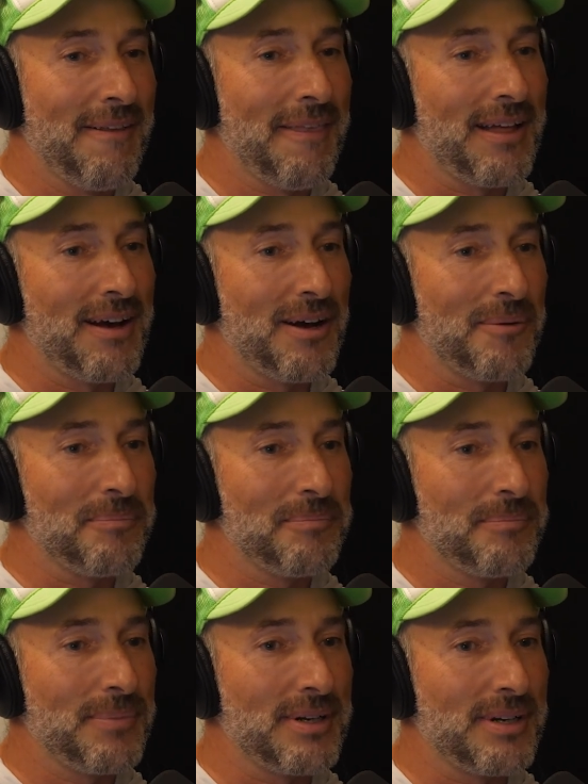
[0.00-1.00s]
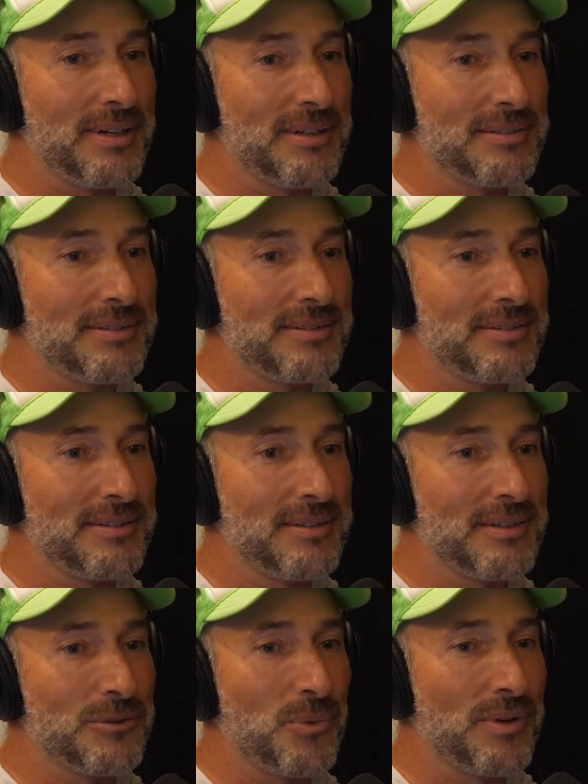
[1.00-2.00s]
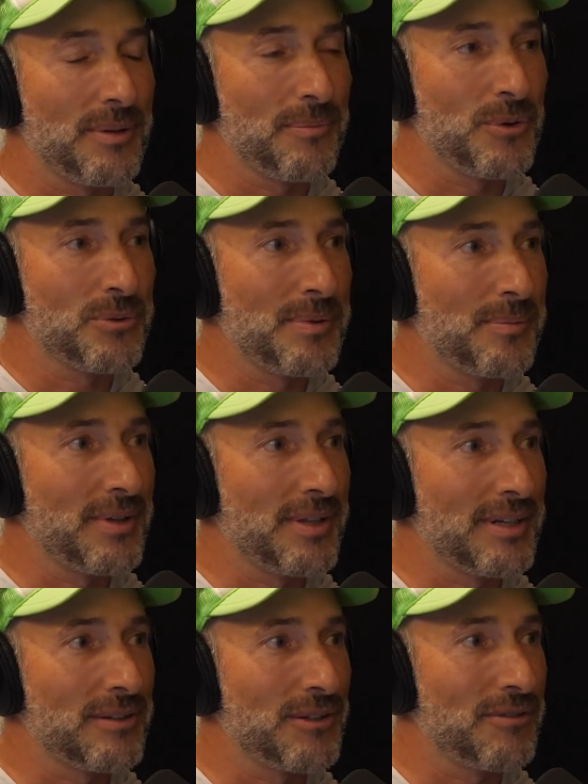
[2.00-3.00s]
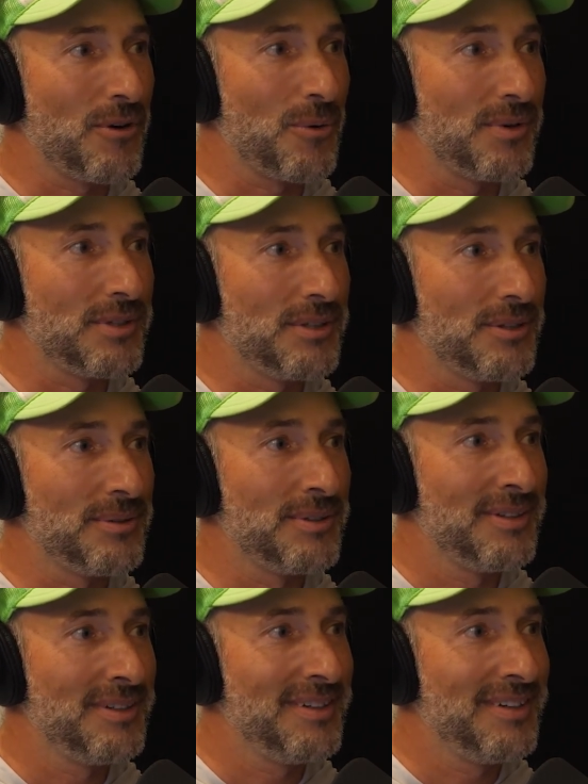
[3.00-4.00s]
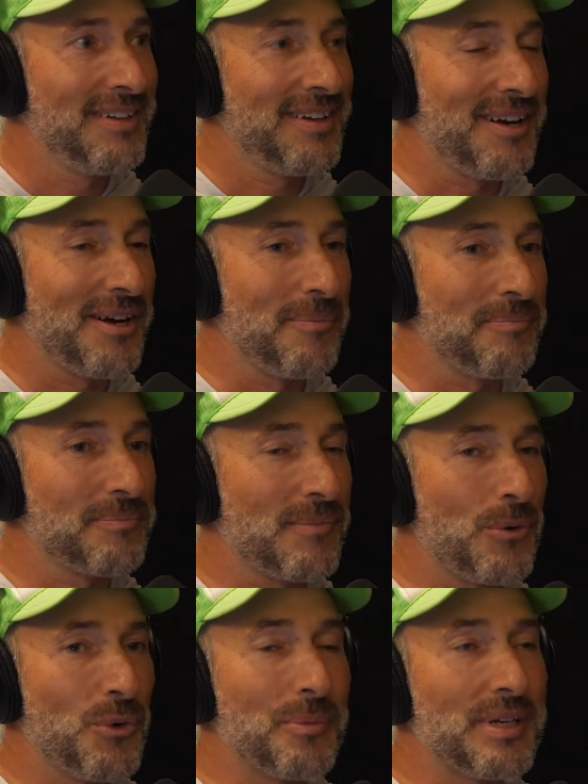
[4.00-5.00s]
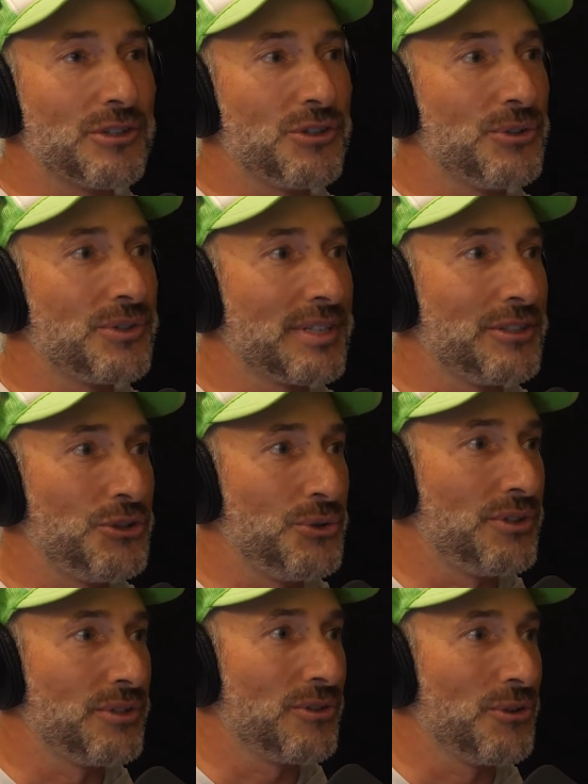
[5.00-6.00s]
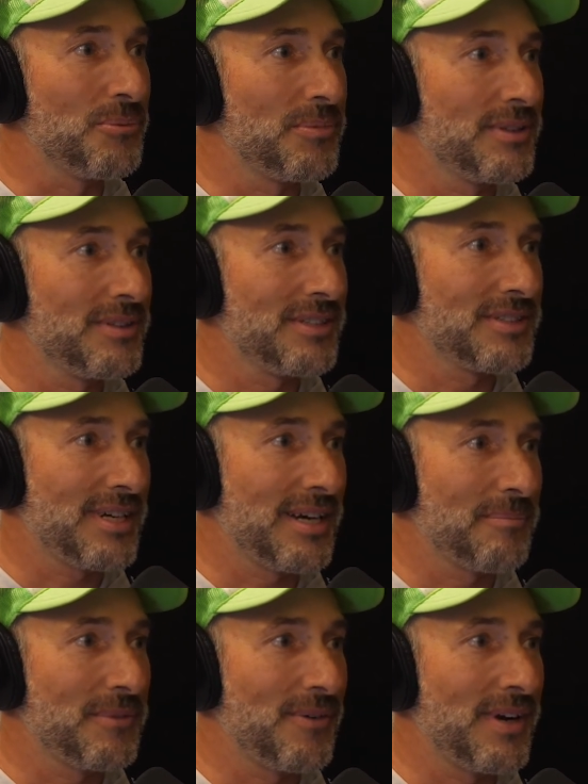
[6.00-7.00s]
but it's one that most people I think look forward to. We'll be introducing a juniors loop this time around.